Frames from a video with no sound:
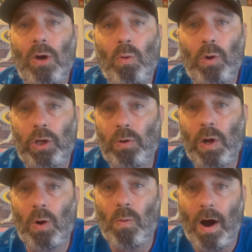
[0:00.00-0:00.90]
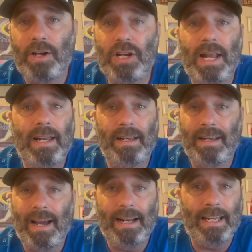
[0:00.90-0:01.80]
will you go watch it
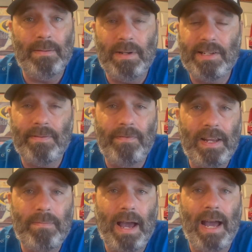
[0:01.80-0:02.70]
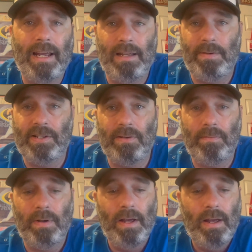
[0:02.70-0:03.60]
and kind of give me some feedback, give me
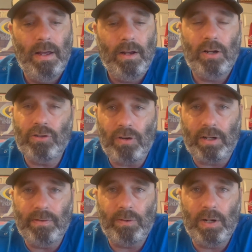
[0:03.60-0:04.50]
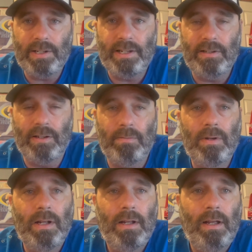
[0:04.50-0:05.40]
some constructive
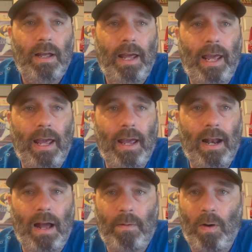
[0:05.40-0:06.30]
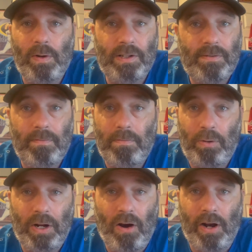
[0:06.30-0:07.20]
criticism? And I'm always
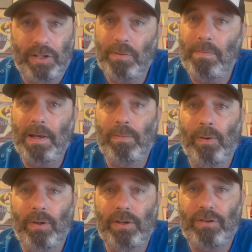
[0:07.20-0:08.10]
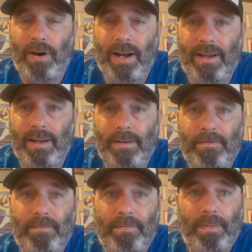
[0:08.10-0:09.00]
pretty honest with people and try to
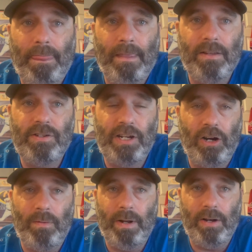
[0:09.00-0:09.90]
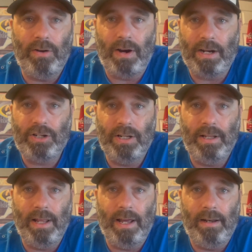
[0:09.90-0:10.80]
steer them in a
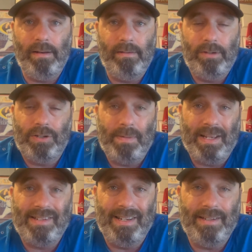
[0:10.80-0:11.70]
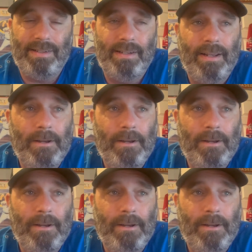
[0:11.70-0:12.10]
direction that just makes sense.